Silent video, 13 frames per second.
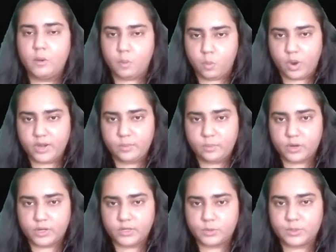one
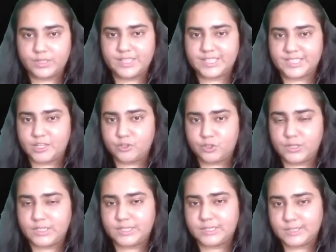point with
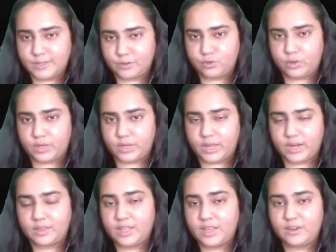essentially the centroid.
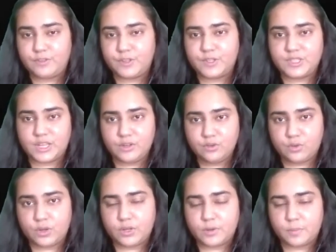And then if the
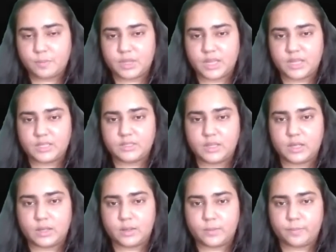centroid is,
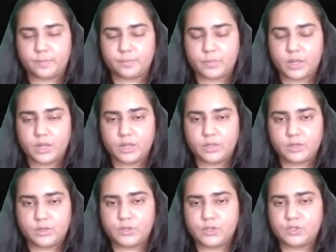um,
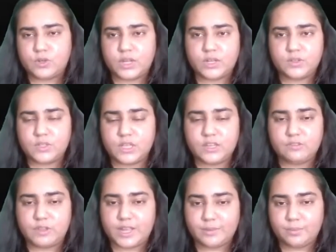you just try to see
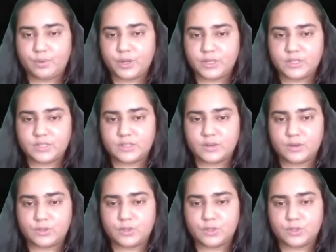if that point is
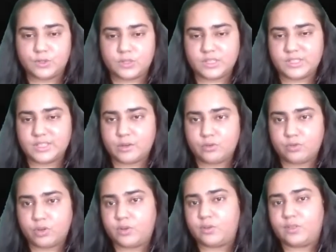closer to this
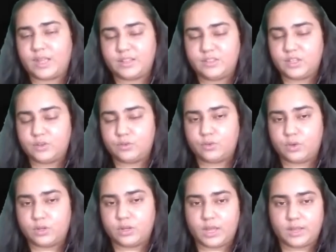centroid or that
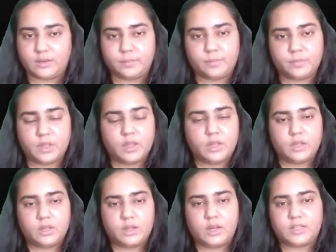centroid and
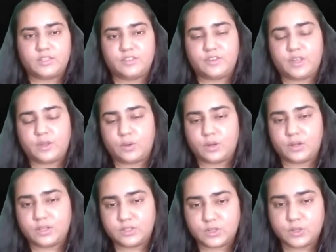classify or
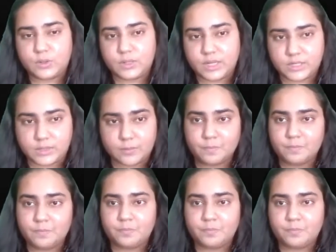cluster your data.